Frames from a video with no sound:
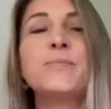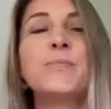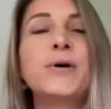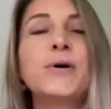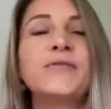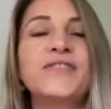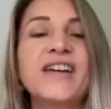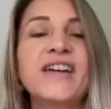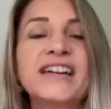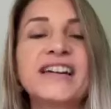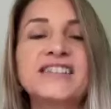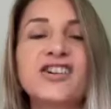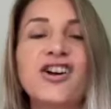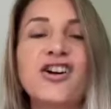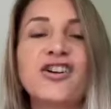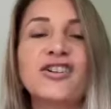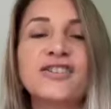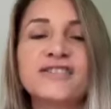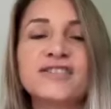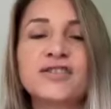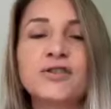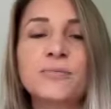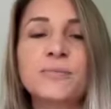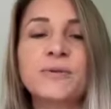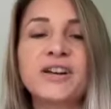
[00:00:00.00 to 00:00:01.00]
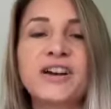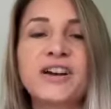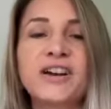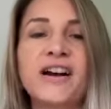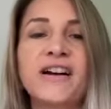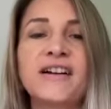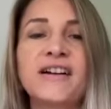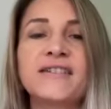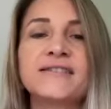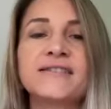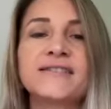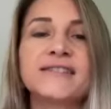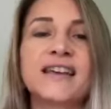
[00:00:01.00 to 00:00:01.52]
But that's also
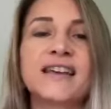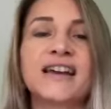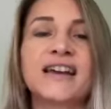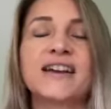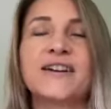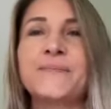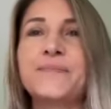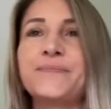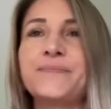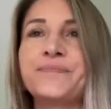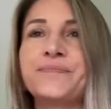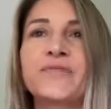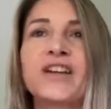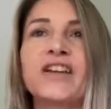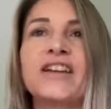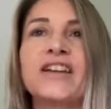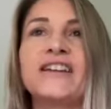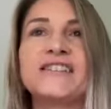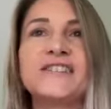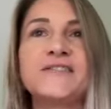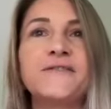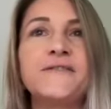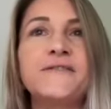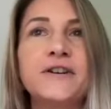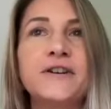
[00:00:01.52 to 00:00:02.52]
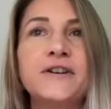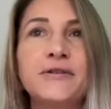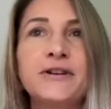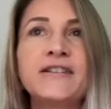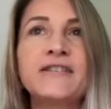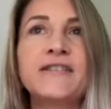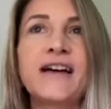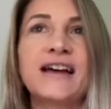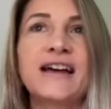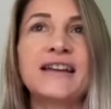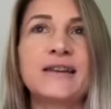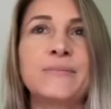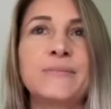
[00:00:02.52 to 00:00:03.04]
because like, it's very
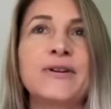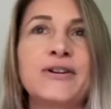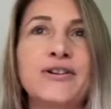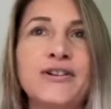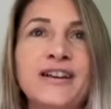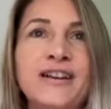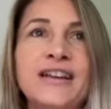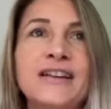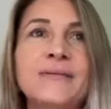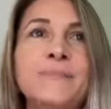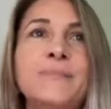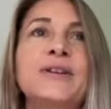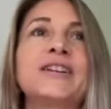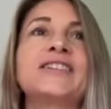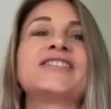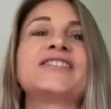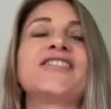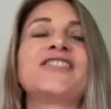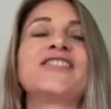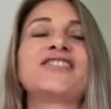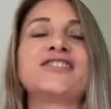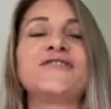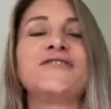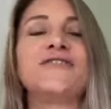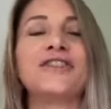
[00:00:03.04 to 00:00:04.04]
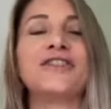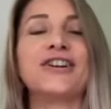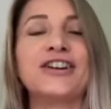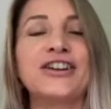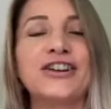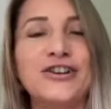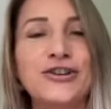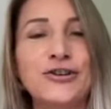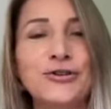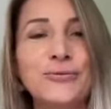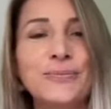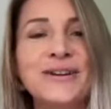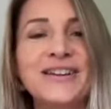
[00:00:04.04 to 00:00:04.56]
Latin American, but it's also very
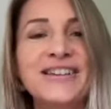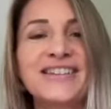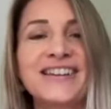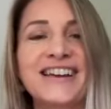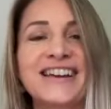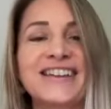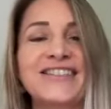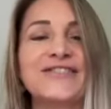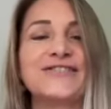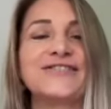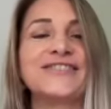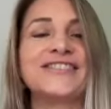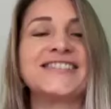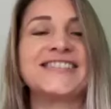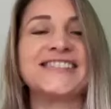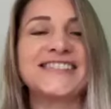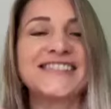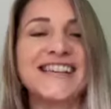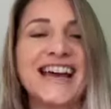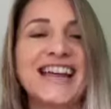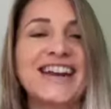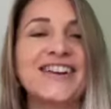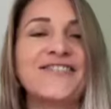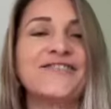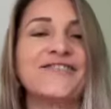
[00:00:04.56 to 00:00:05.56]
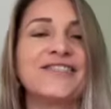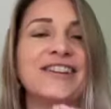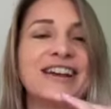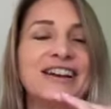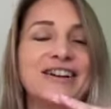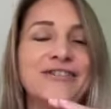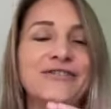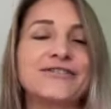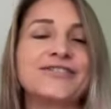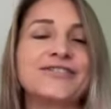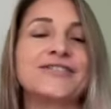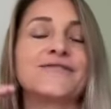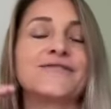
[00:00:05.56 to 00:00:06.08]
Cuban. Like there's these kind of
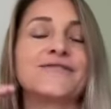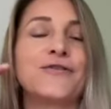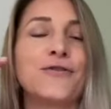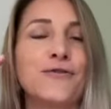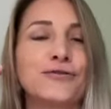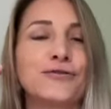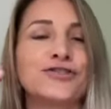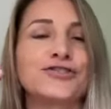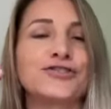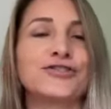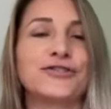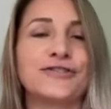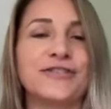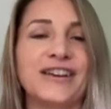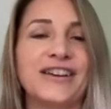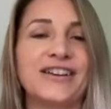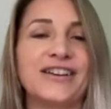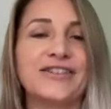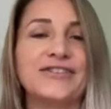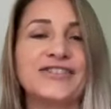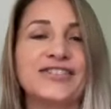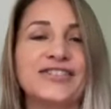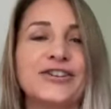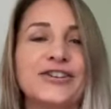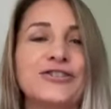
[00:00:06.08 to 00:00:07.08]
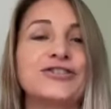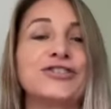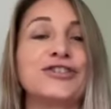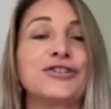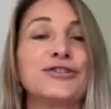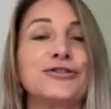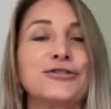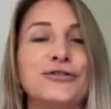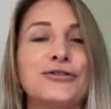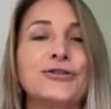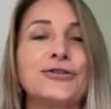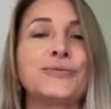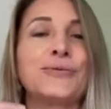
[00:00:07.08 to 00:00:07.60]
layers of culture that you start to
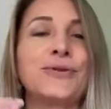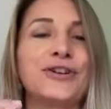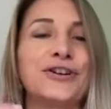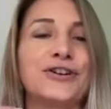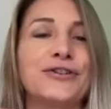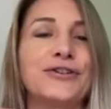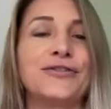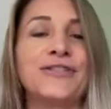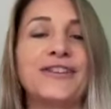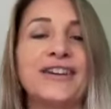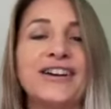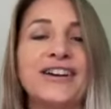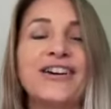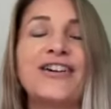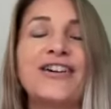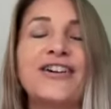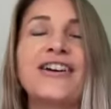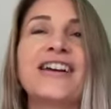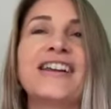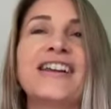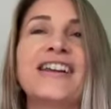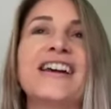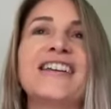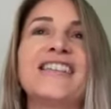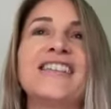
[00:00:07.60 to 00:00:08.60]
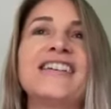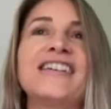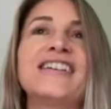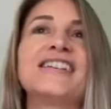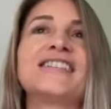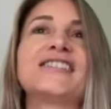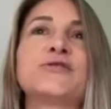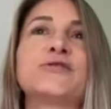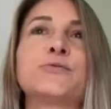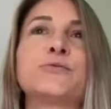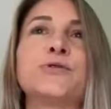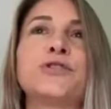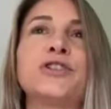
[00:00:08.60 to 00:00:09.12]
learn while you're there. And I think
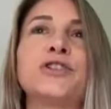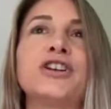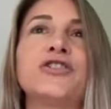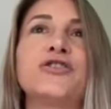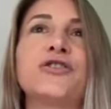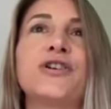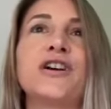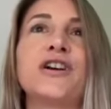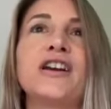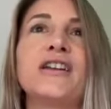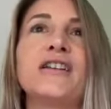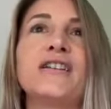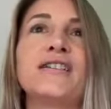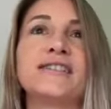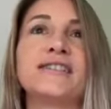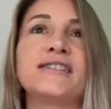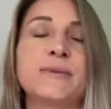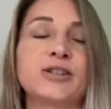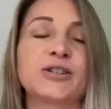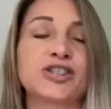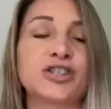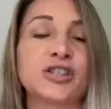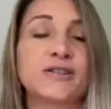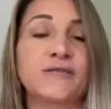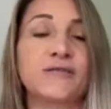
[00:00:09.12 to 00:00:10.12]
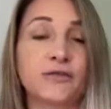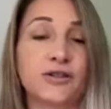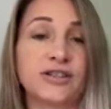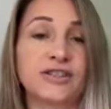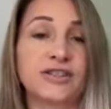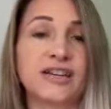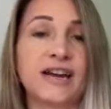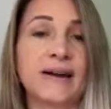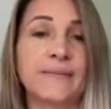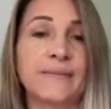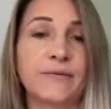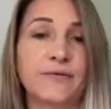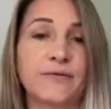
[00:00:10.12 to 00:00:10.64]
it's really great, especially for the
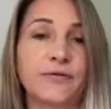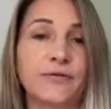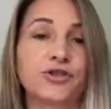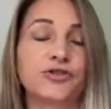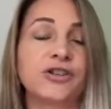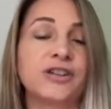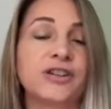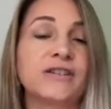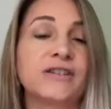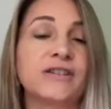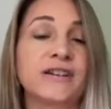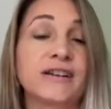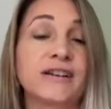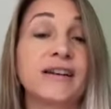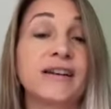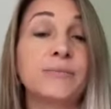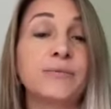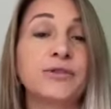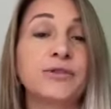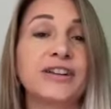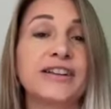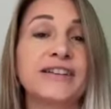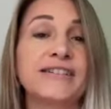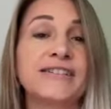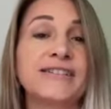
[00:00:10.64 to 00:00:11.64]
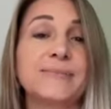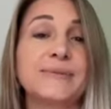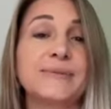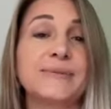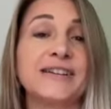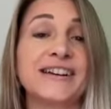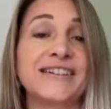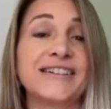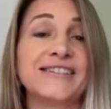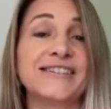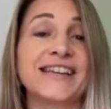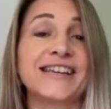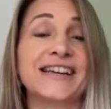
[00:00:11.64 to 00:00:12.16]
type of retreat that Kim leads,
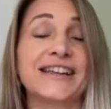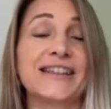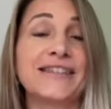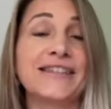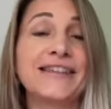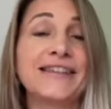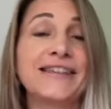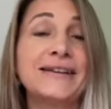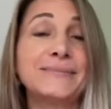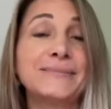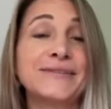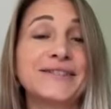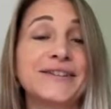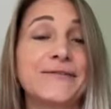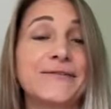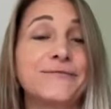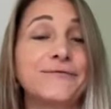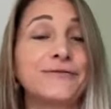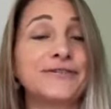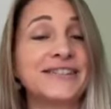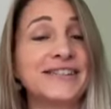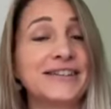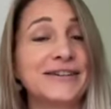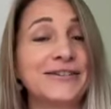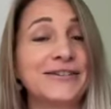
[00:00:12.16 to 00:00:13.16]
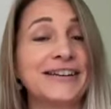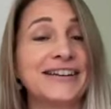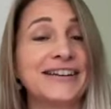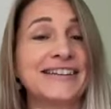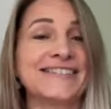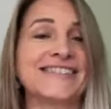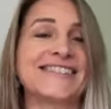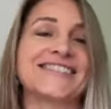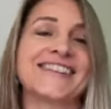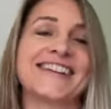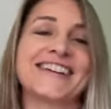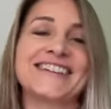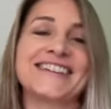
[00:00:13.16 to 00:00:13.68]
because like themes of
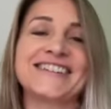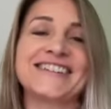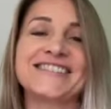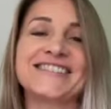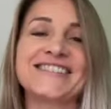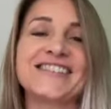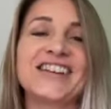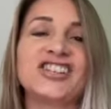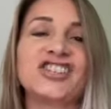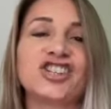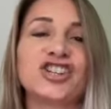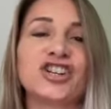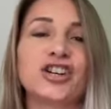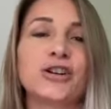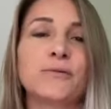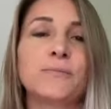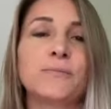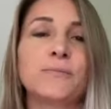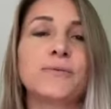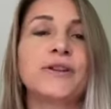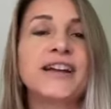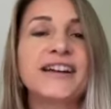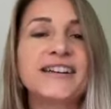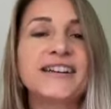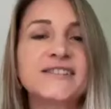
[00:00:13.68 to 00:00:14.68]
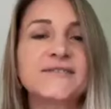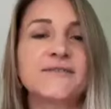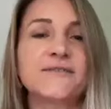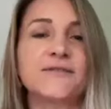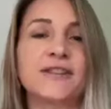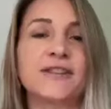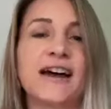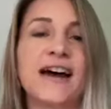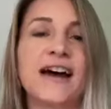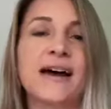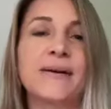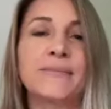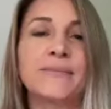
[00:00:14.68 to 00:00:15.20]
resilience, like it's such a good place for
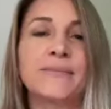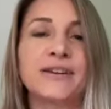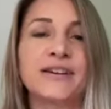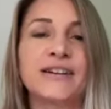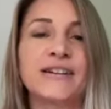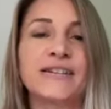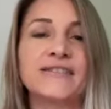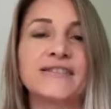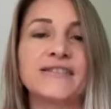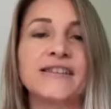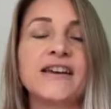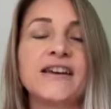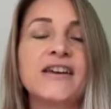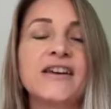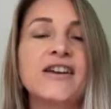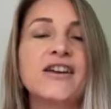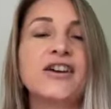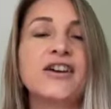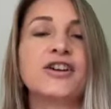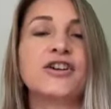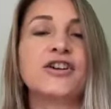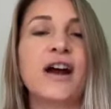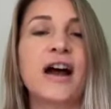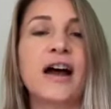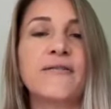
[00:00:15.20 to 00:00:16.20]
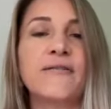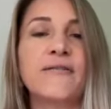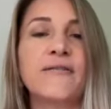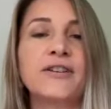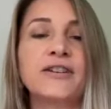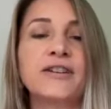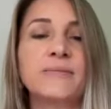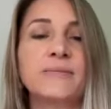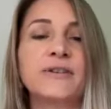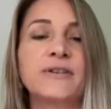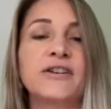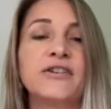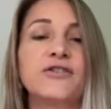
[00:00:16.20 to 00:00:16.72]
that, because you're
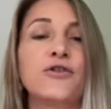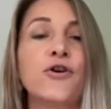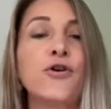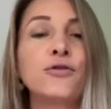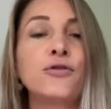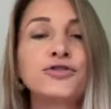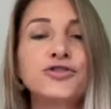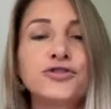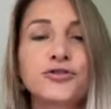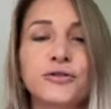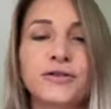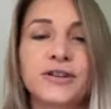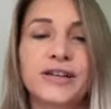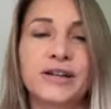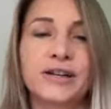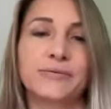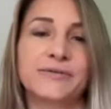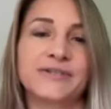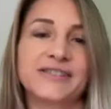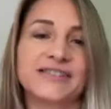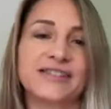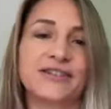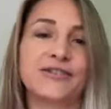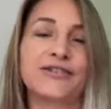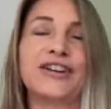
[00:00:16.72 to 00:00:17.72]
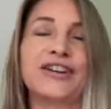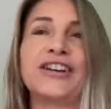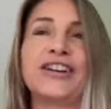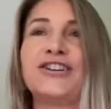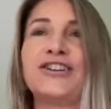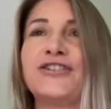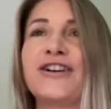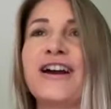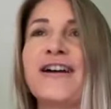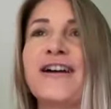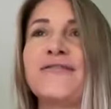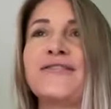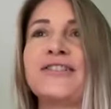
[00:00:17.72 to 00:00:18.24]
having to be culturally resilient.
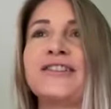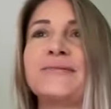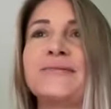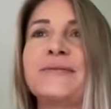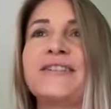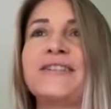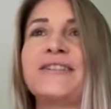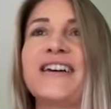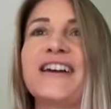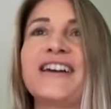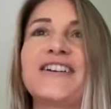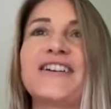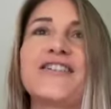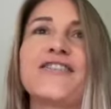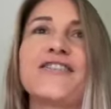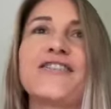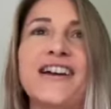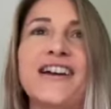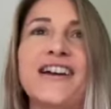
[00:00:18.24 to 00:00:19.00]
You're having to be like,